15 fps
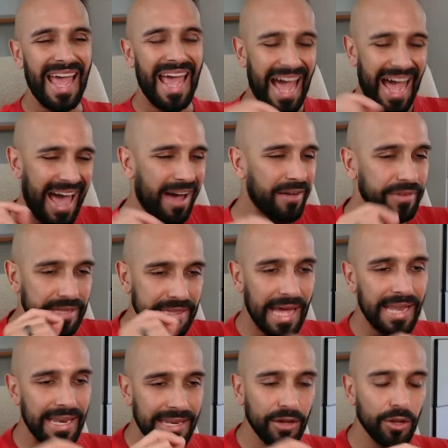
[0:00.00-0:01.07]
Having
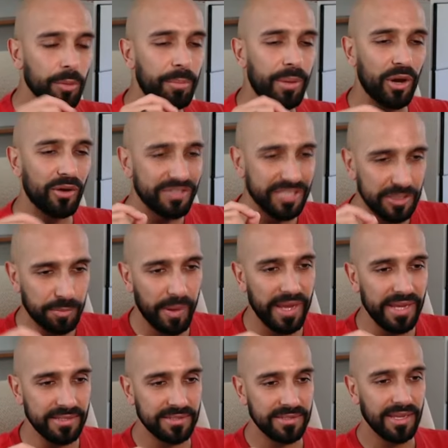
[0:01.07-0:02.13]
that little bit of
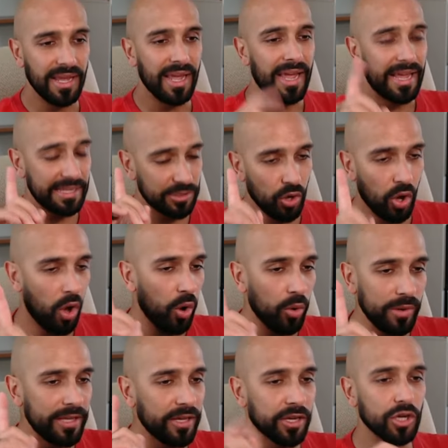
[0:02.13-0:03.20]
space is not
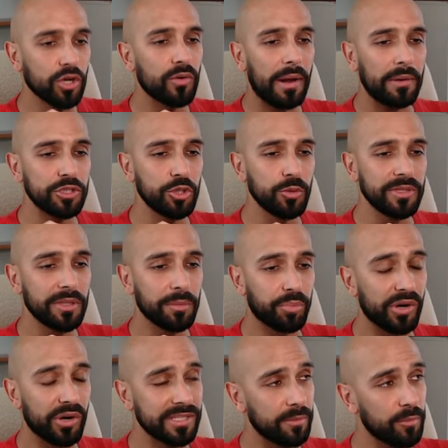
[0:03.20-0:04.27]
only going to ground you in the
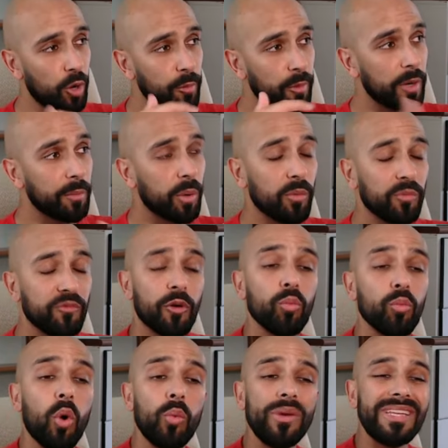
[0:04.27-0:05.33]
present moment, but from
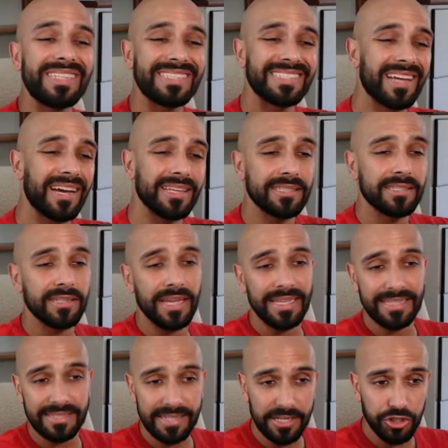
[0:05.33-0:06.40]
what we discussed in
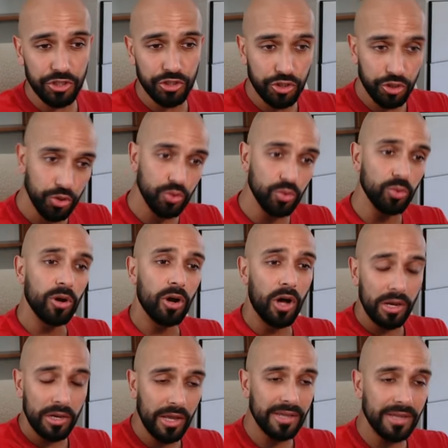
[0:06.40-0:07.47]
session 2, our
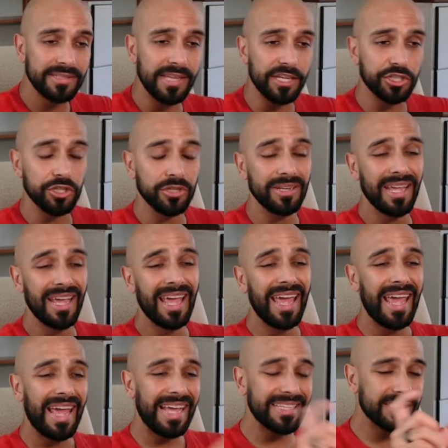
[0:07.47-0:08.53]
last session,
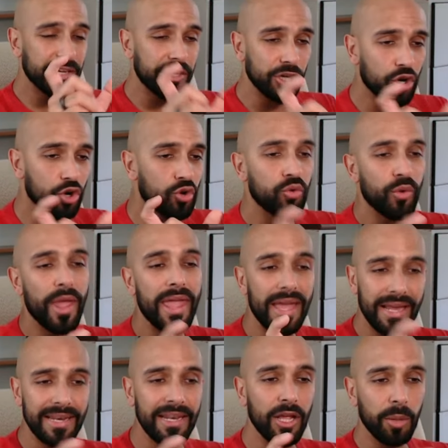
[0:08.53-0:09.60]
it's going to create a
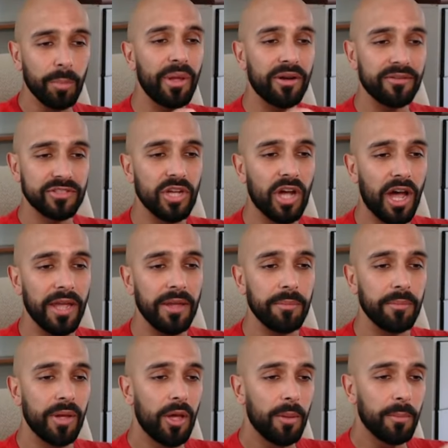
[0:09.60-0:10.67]
little bit of
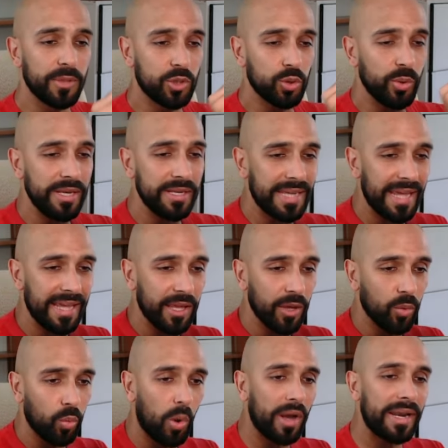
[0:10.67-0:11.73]
time between
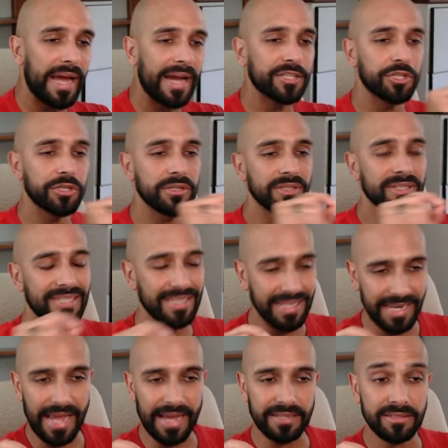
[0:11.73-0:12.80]
taking one action to the
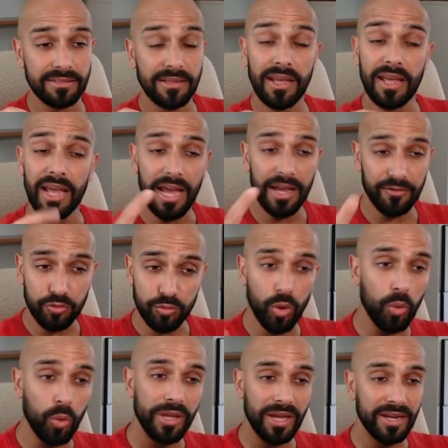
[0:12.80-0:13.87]
next. And from
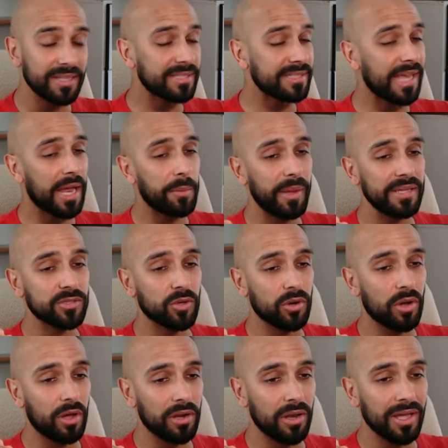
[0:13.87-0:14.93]
what we understand based on
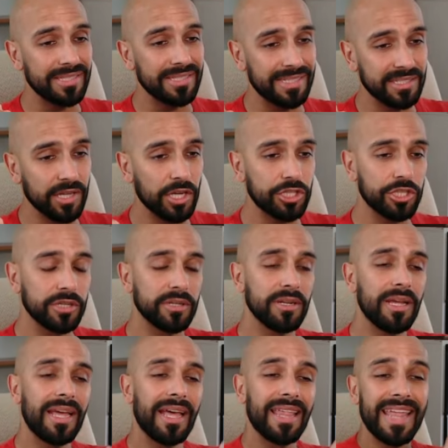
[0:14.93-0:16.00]
our last discussion,
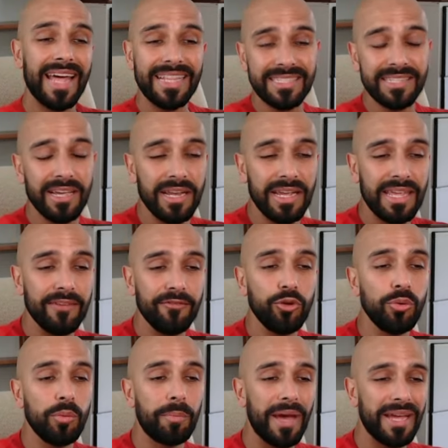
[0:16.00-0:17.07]
that's going to give
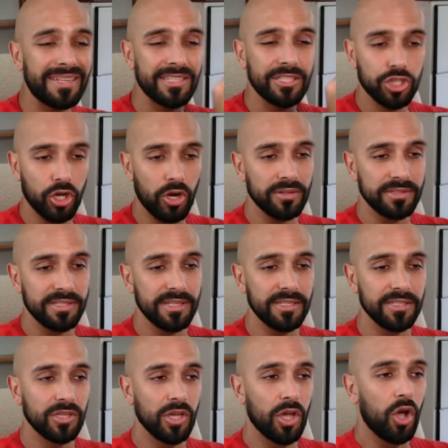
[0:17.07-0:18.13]
you better
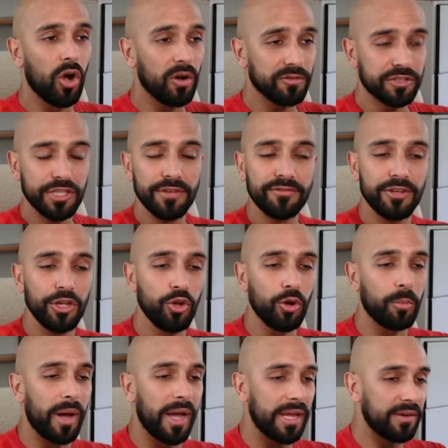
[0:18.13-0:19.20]
chances of shifting your
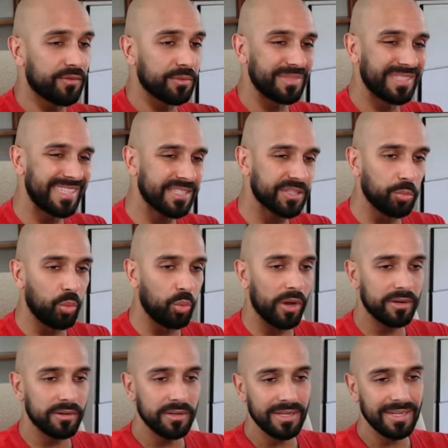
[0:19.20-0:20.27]
mind from system
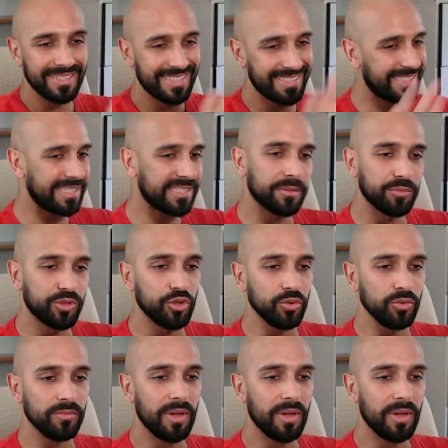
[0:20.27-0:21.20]
1 to system 2.